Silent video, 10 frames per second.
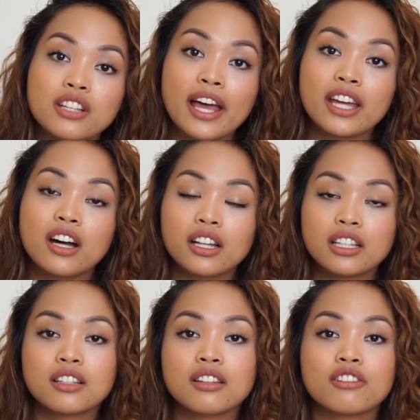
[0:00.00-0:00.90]
I
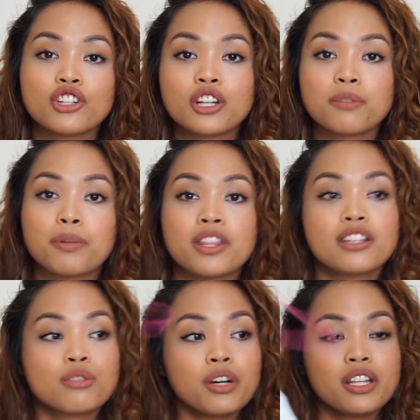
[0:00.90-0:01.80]
got another shirt, but
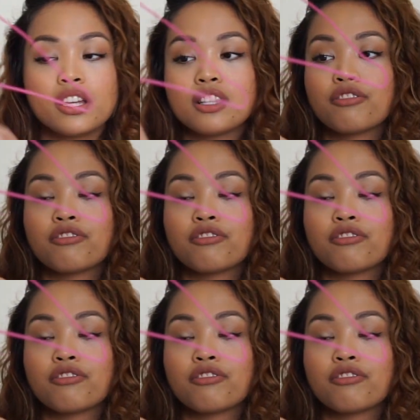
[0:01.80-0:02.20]
this one is